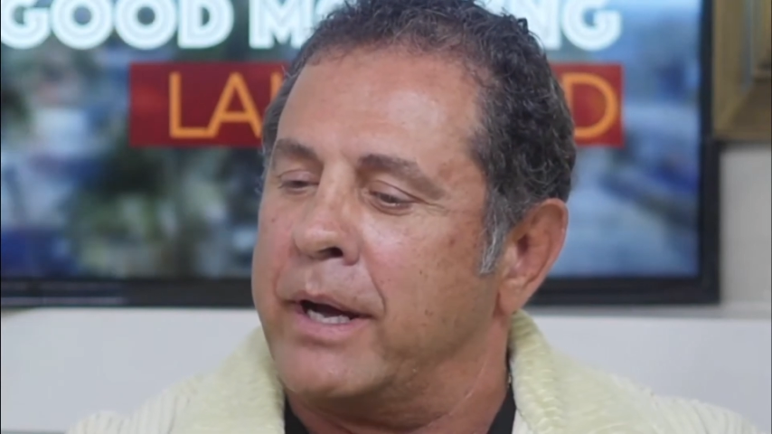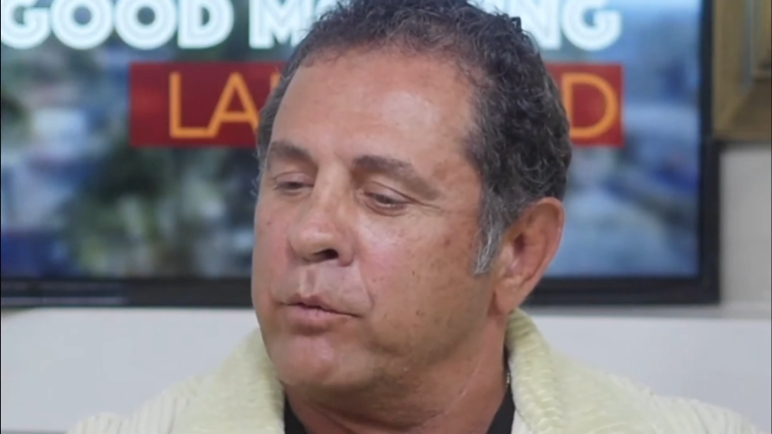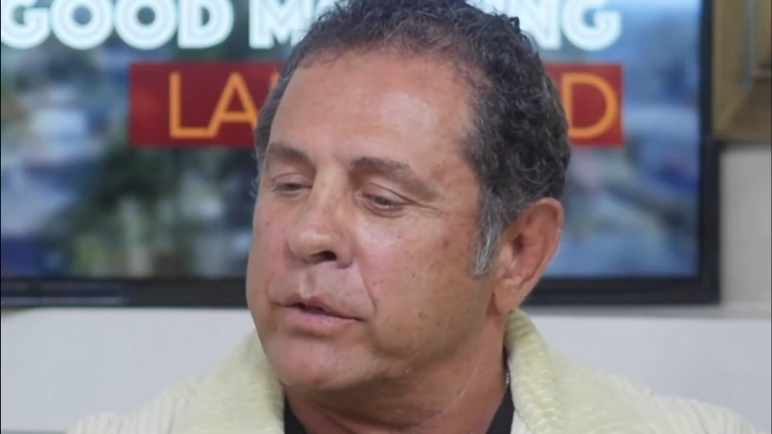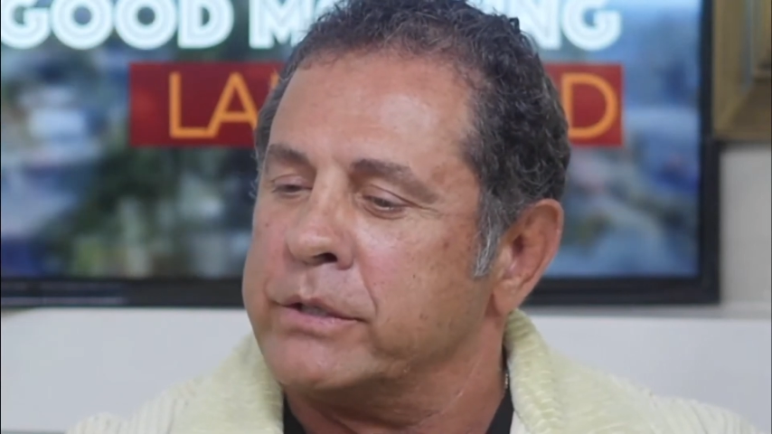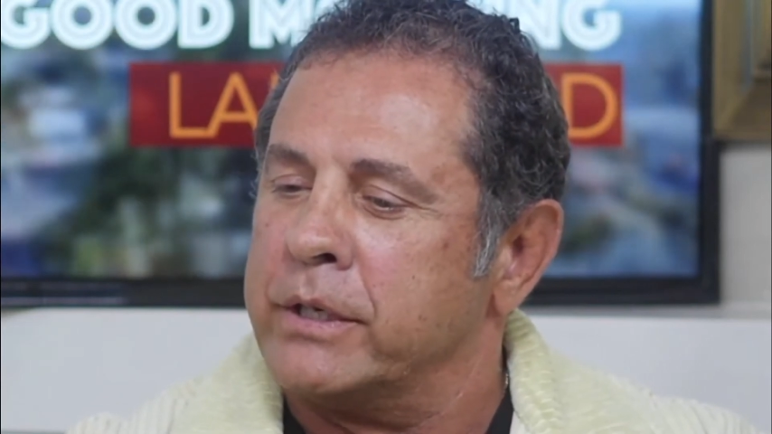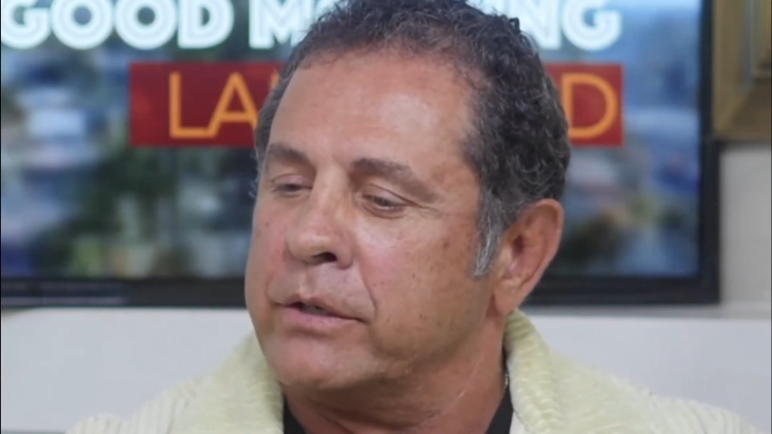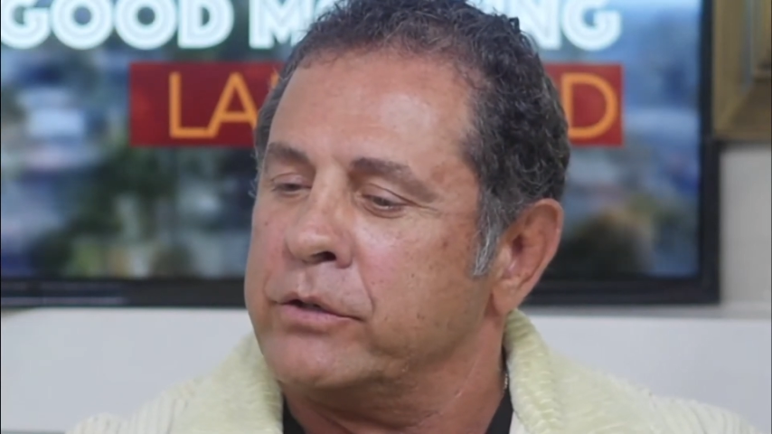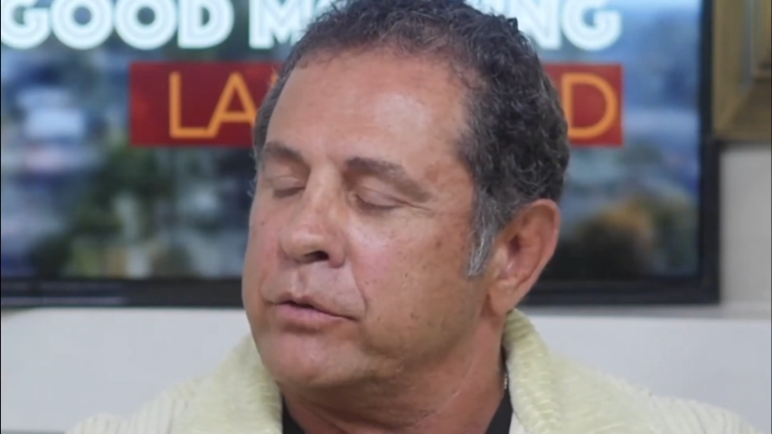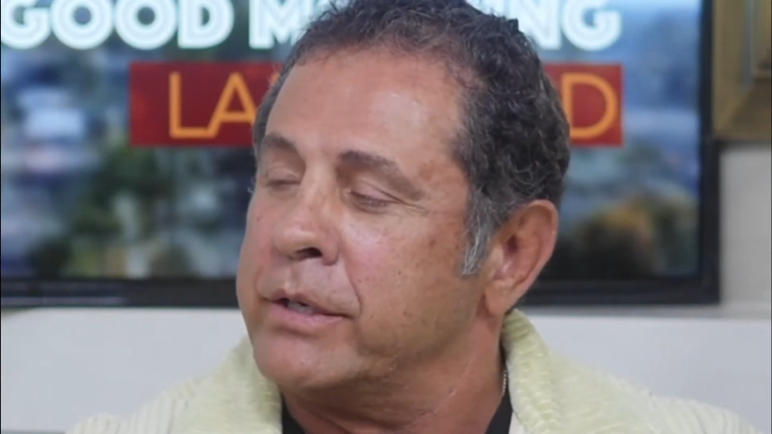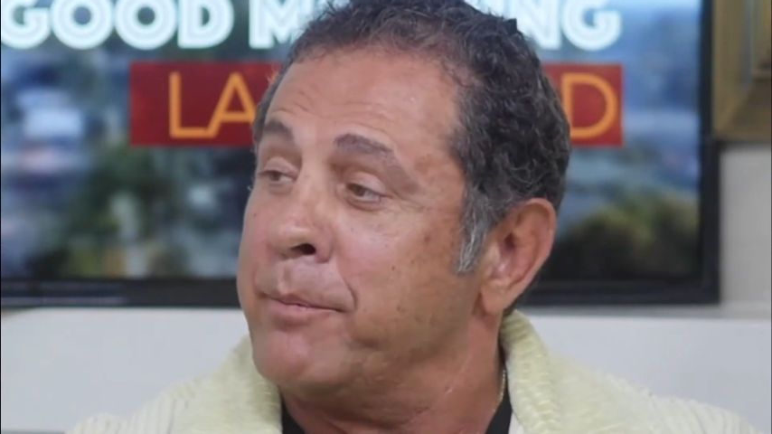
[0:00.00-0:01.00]
I was a
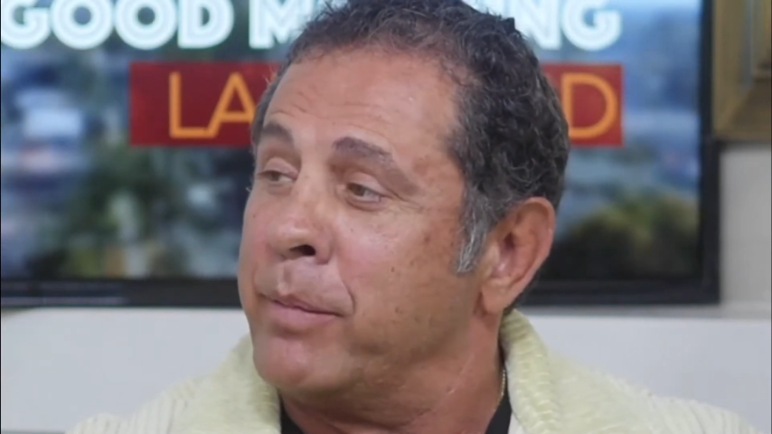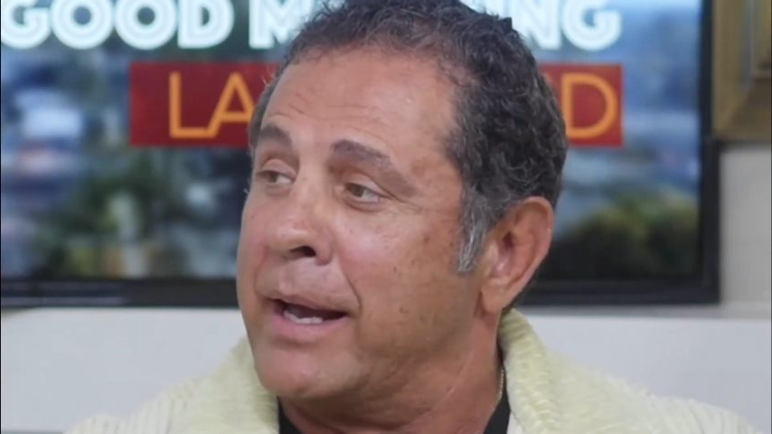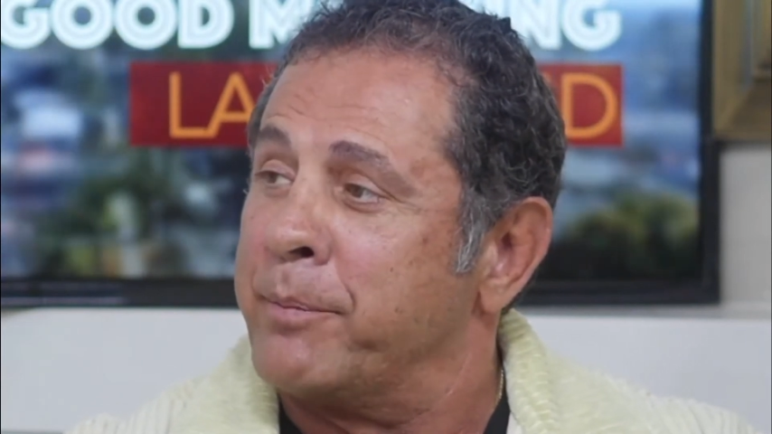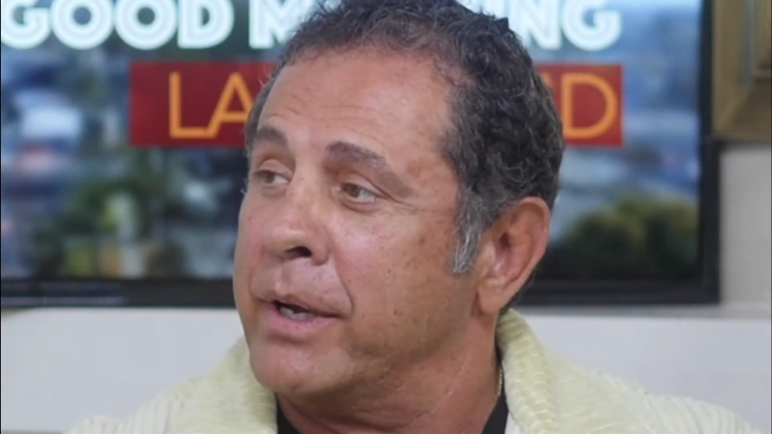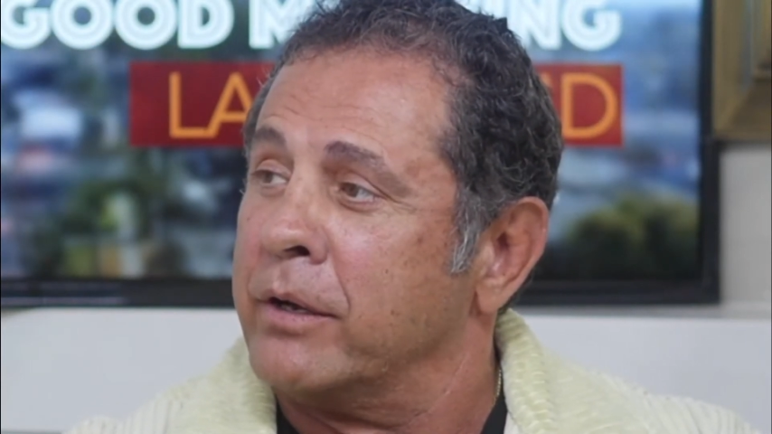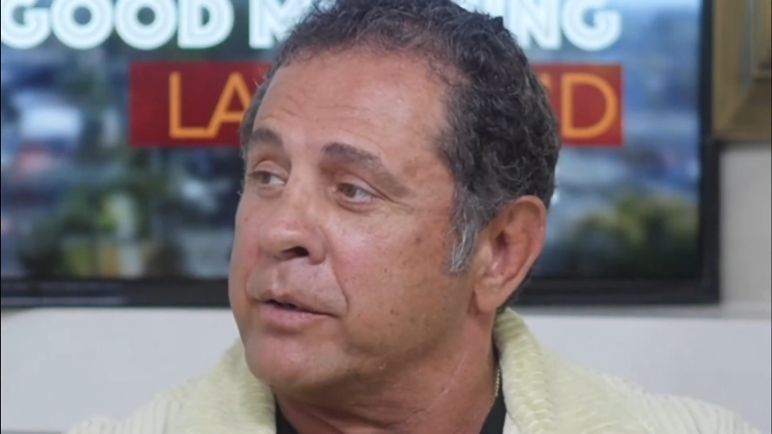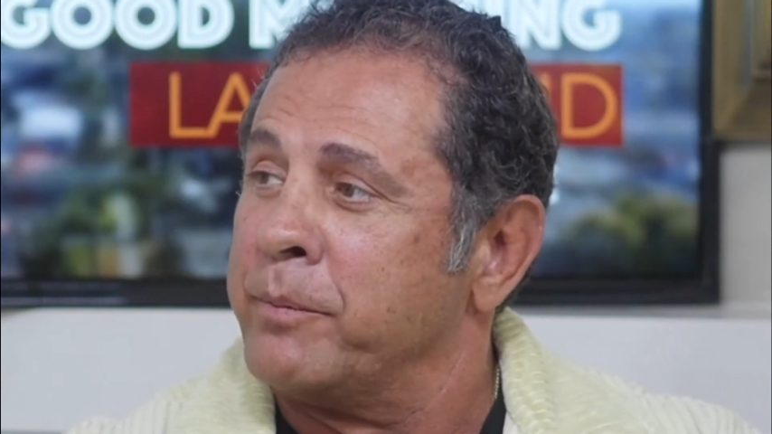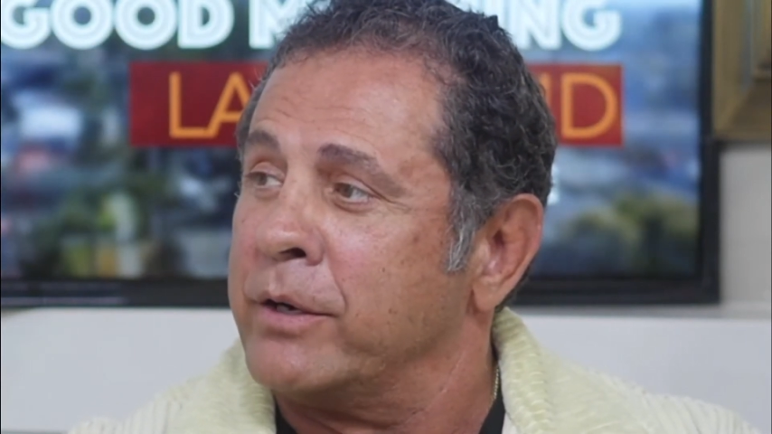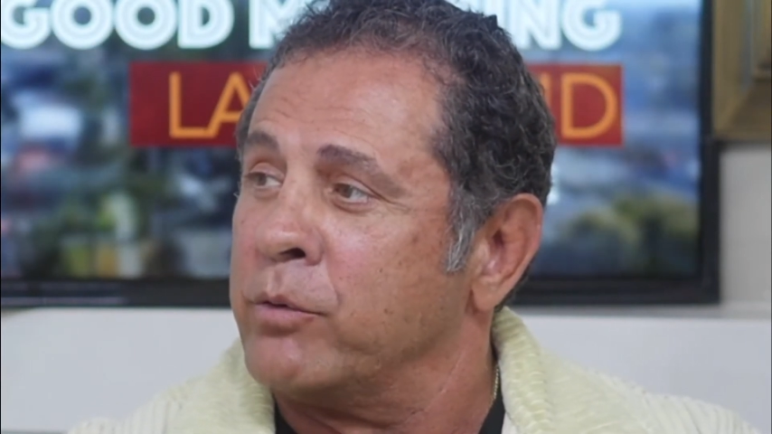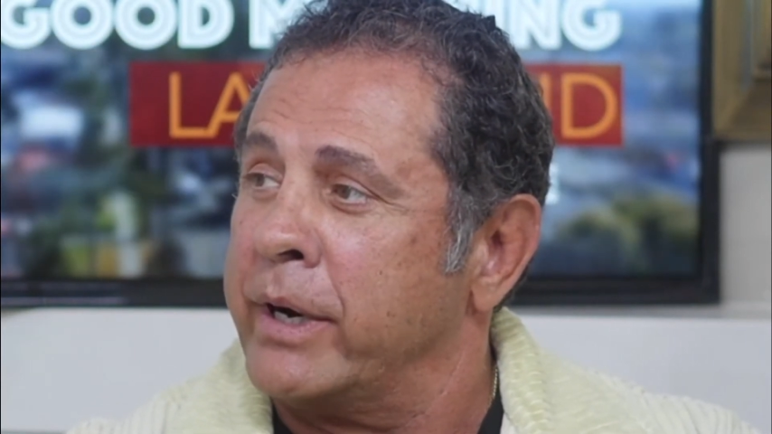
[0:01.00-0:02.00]
two time black belt in
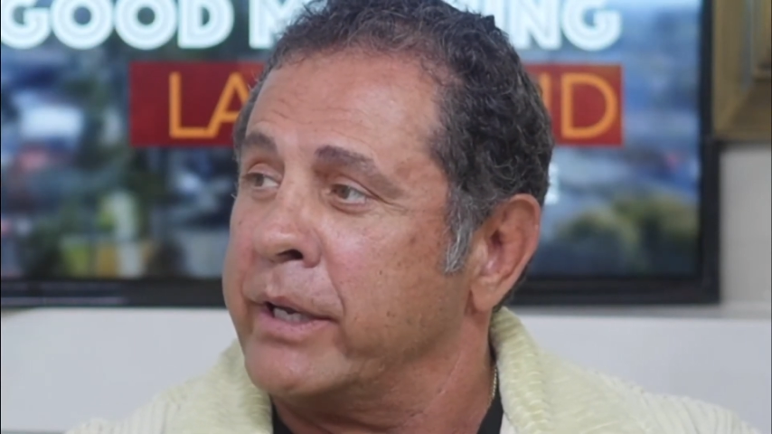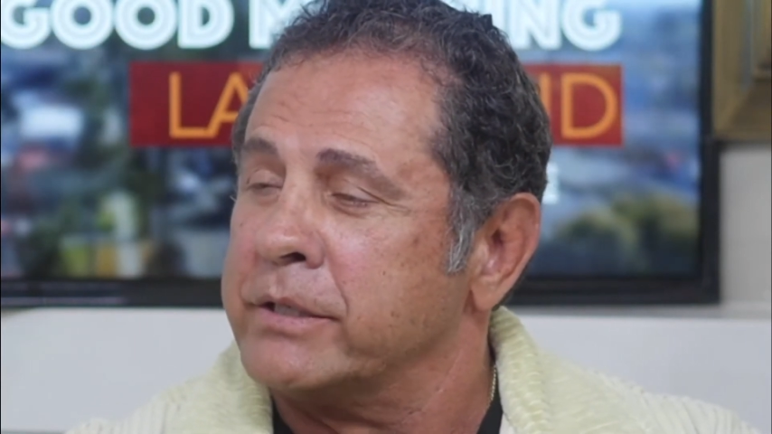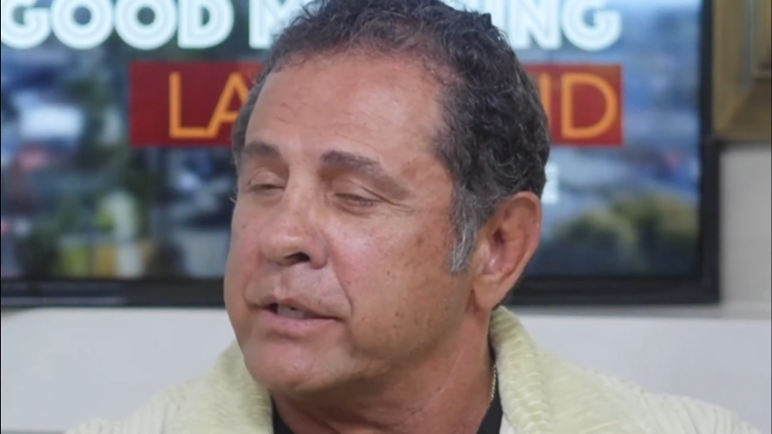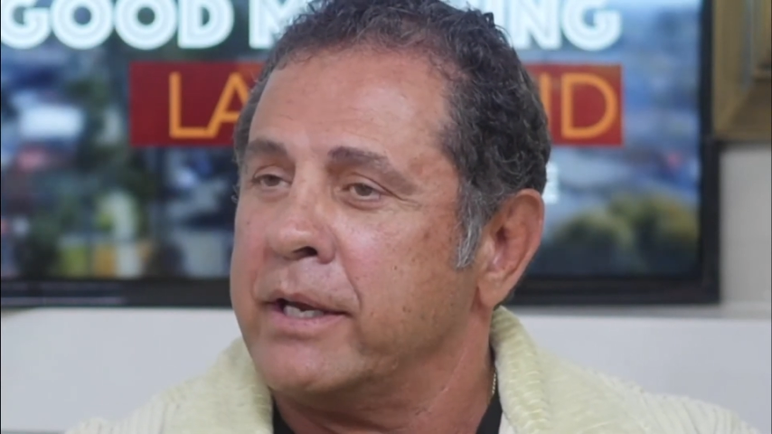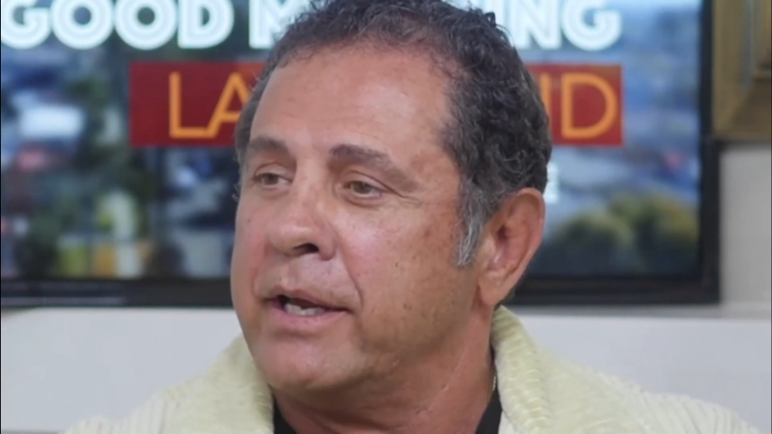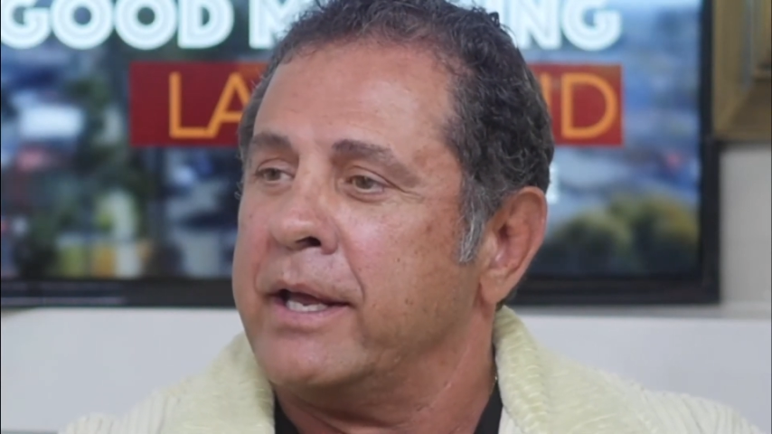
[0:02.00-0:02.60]
my 20s.